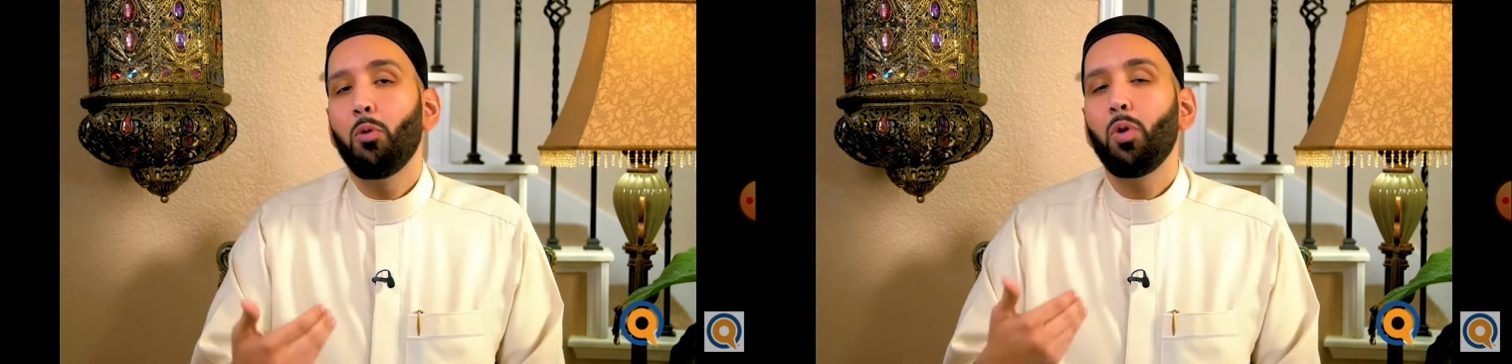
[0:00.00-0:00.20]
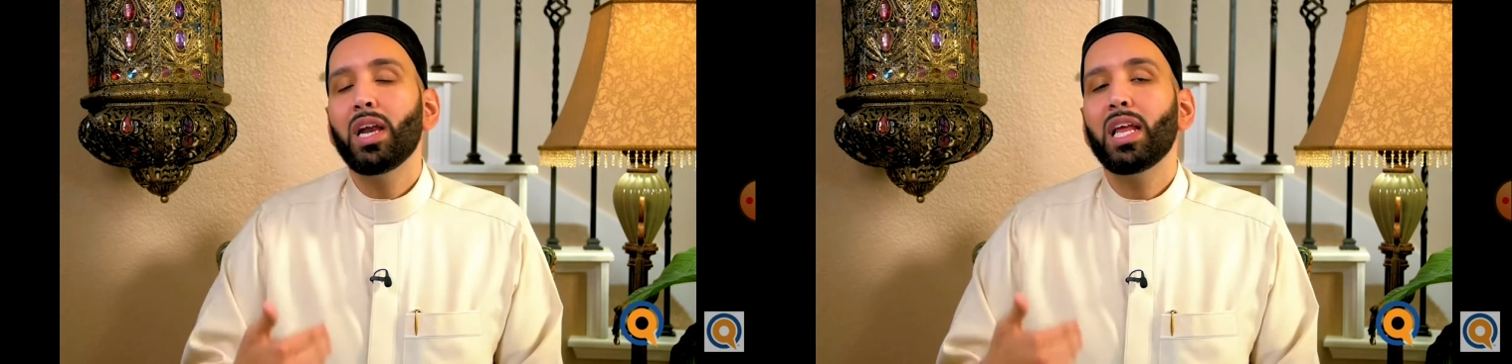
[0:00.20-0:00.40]

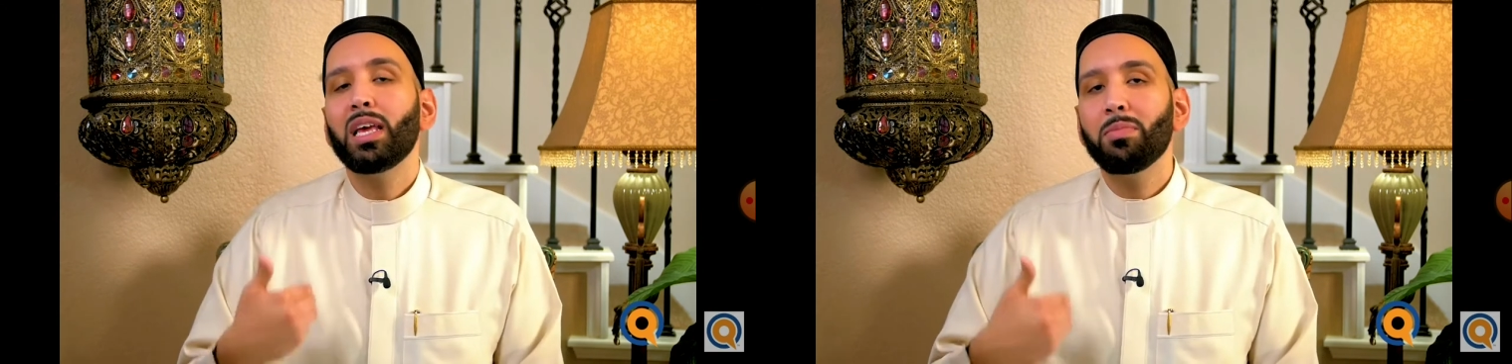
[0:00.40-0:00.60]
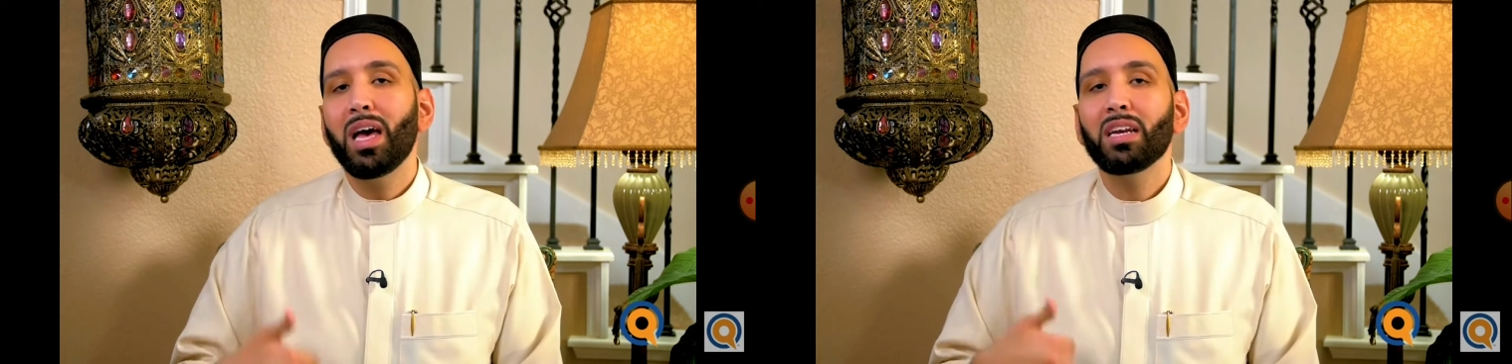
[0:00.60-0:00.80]
when
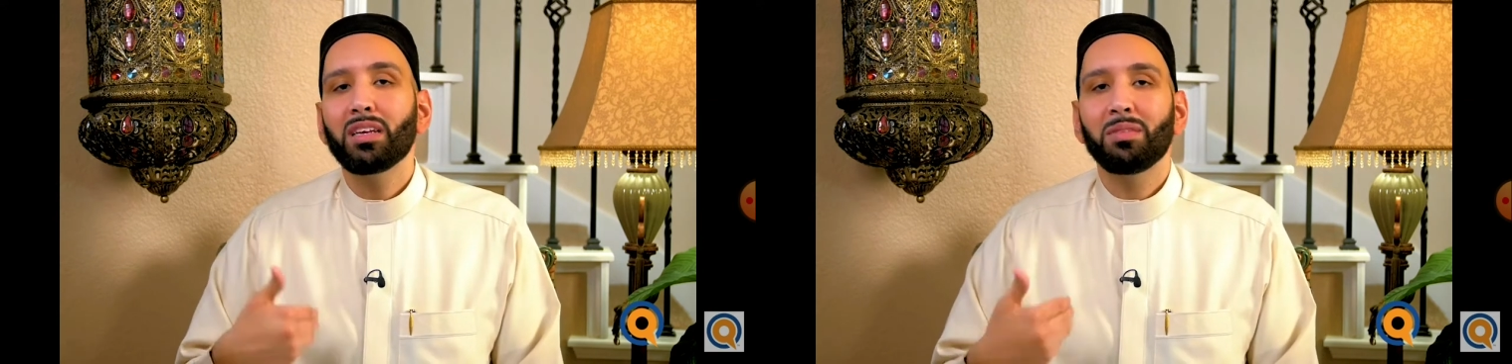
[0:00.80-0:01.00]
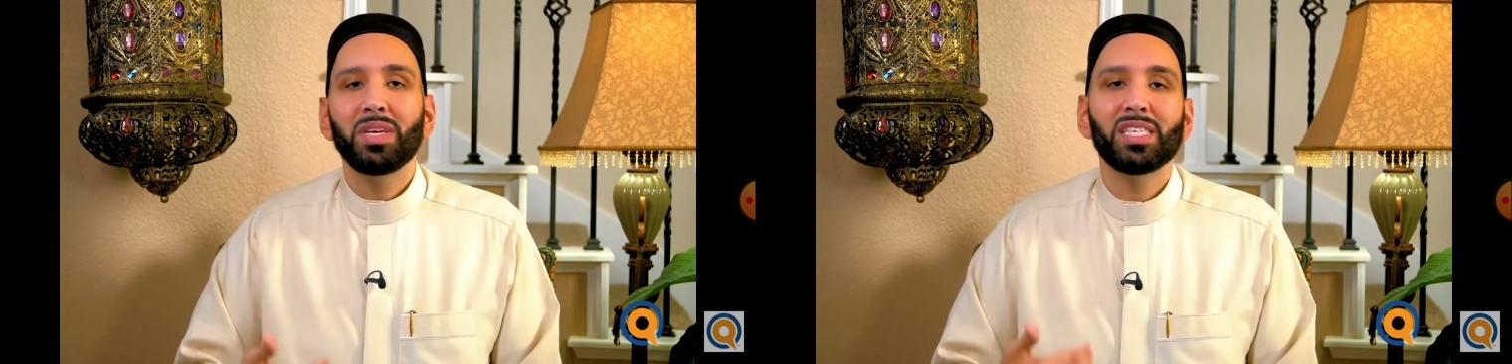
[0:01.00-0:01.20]
a man
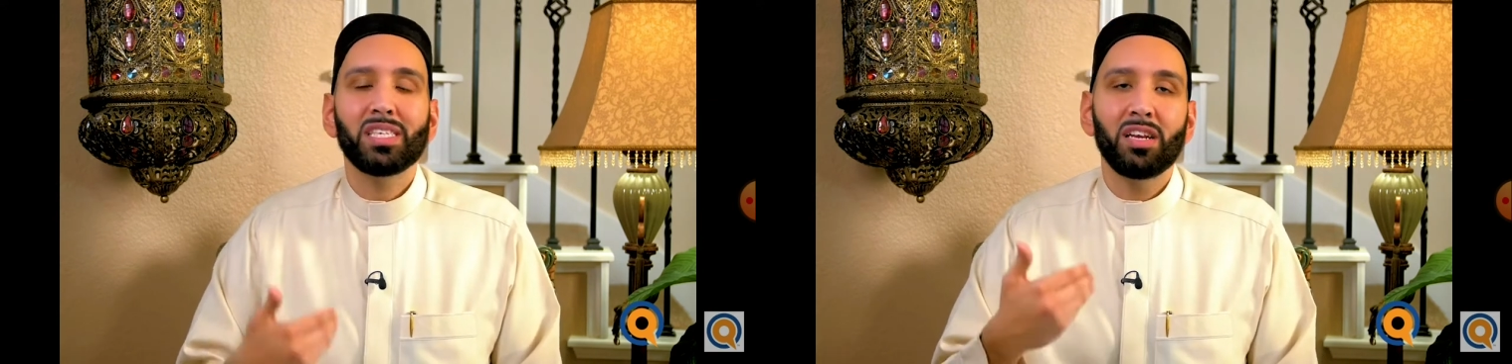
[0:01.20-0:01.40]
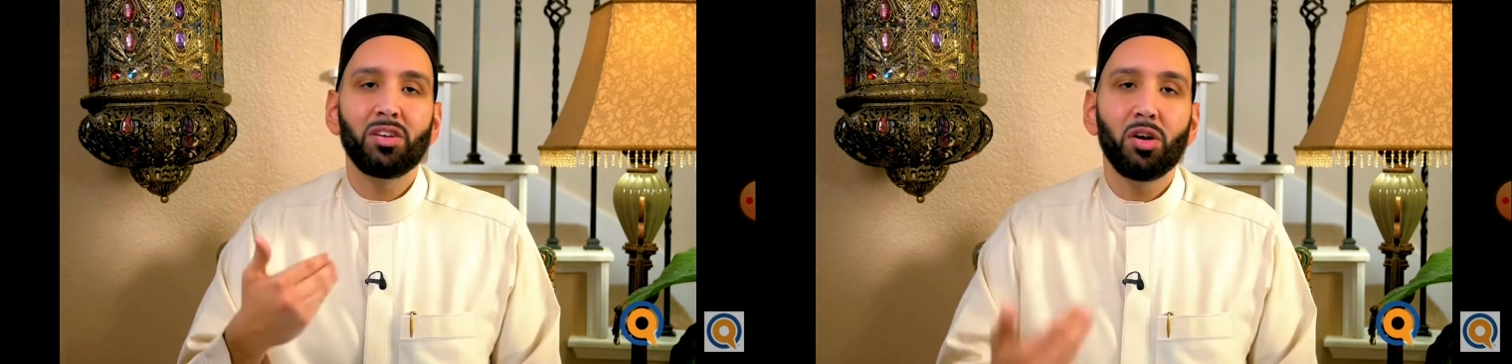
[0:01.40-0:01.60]

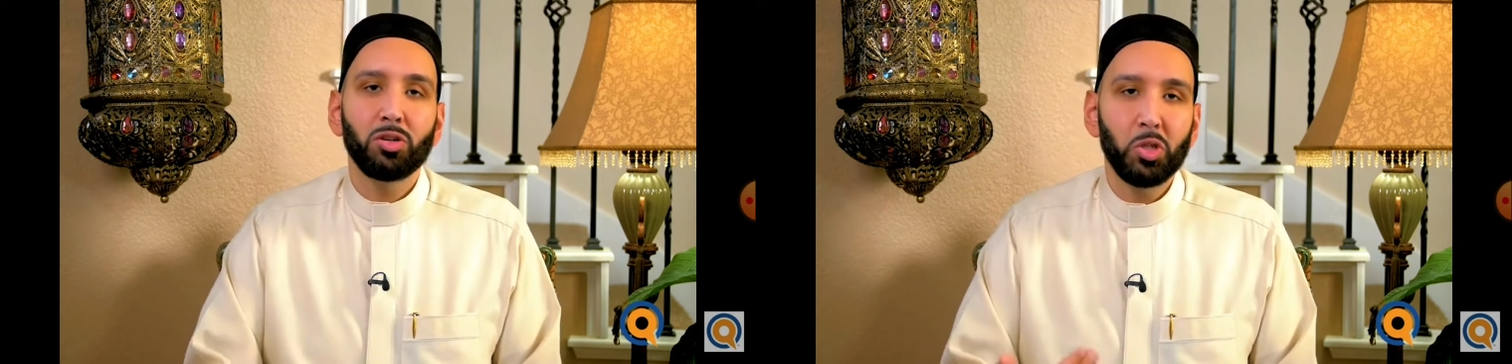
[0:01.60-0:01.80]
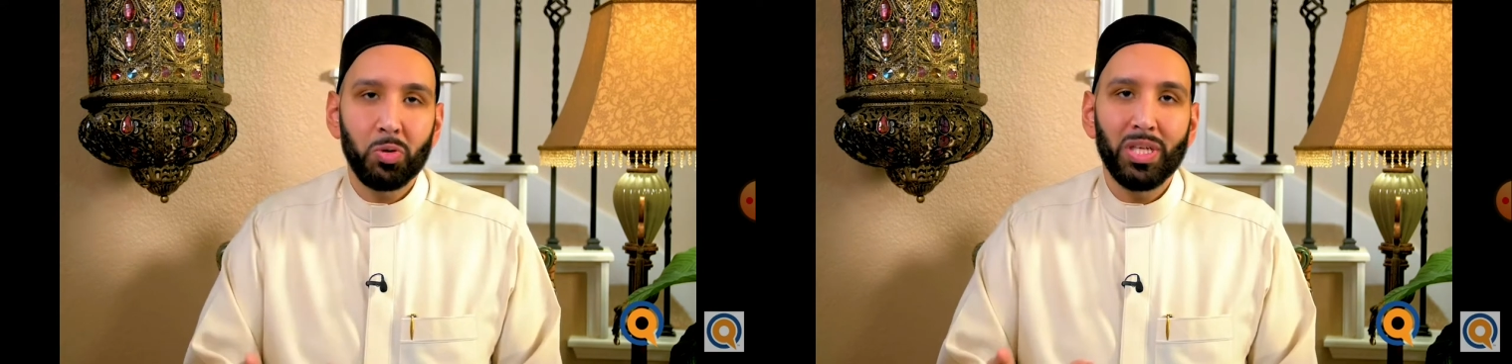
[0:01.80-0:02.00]
commits
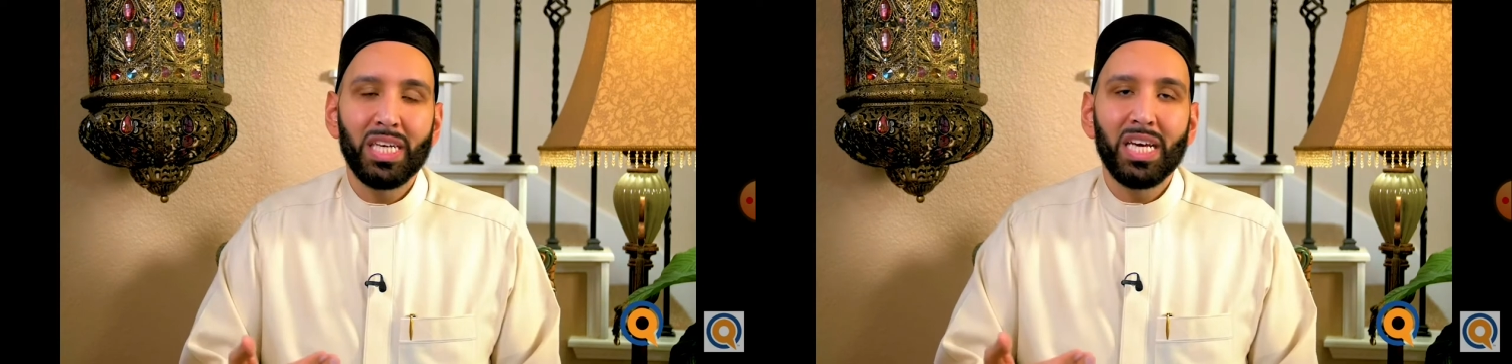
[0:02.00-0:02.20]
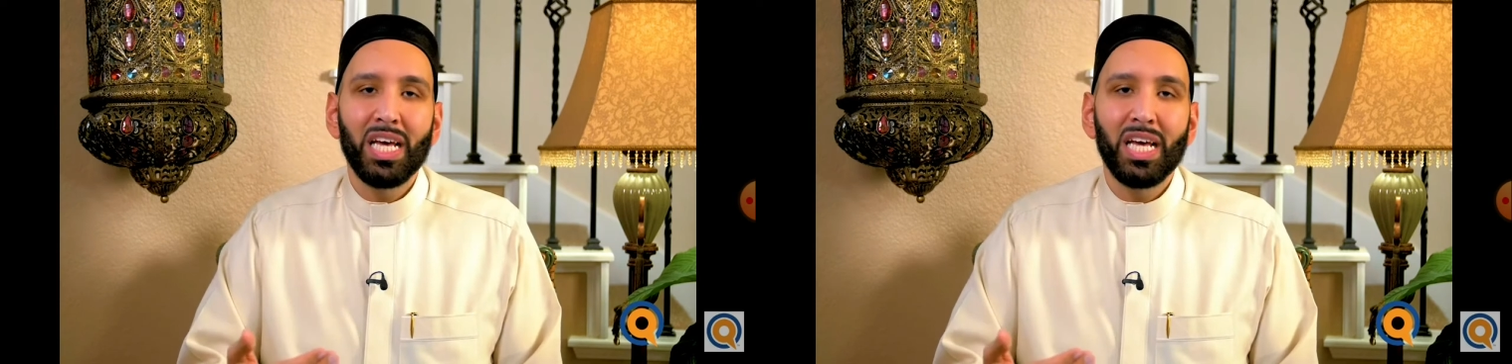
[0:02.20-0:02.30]
adultery,